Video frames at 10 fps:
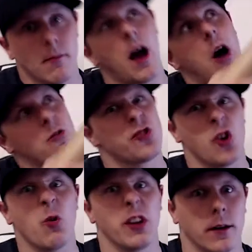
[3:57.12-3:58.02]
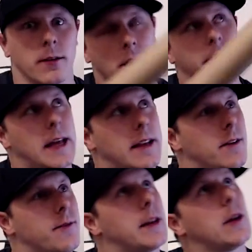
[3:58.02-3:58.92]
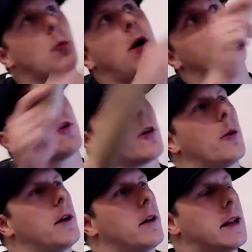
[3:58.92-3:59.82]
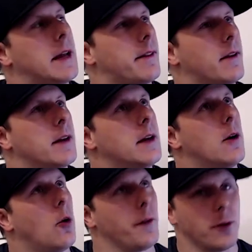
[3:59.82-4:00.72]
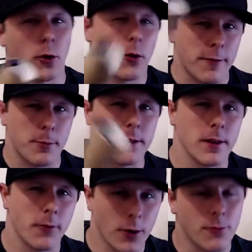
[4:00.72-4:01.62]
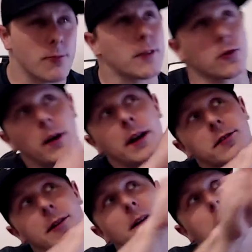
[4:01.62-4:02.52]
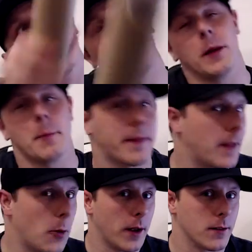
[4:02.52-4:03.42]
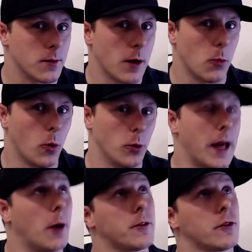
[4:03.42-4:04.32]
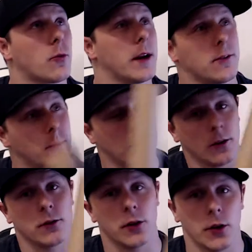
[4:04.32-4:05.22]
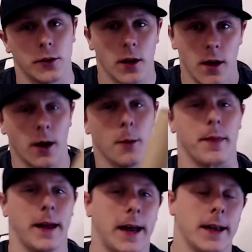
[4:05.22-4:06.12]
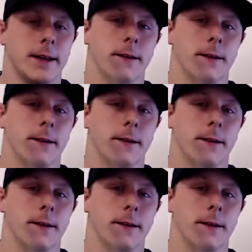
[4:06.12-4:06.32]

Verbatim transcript: I'll show you at the end of the video what I've got going on here. The all the autograph prints that I've got from WrestleCrate are starting to slowly make their onto my wall now, which is great. So it looks good up there.